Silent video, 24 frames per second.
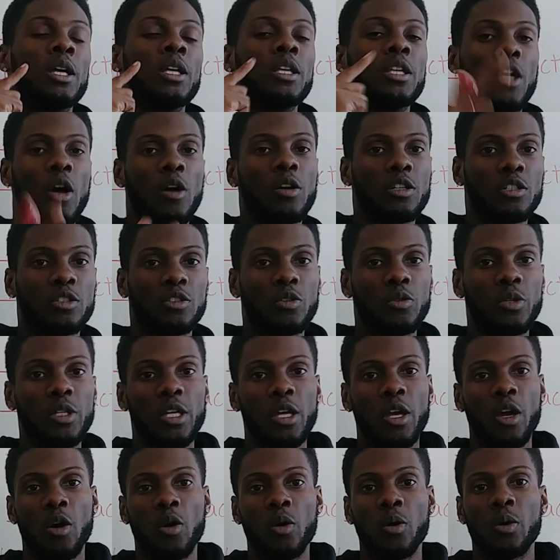Yoga
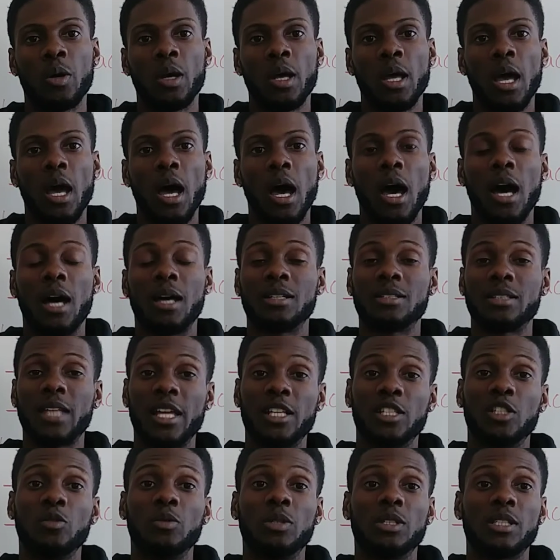Studio.
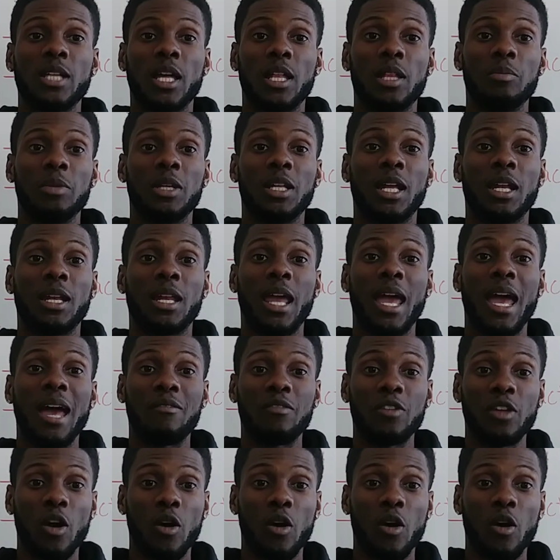Stacy was telling me that they have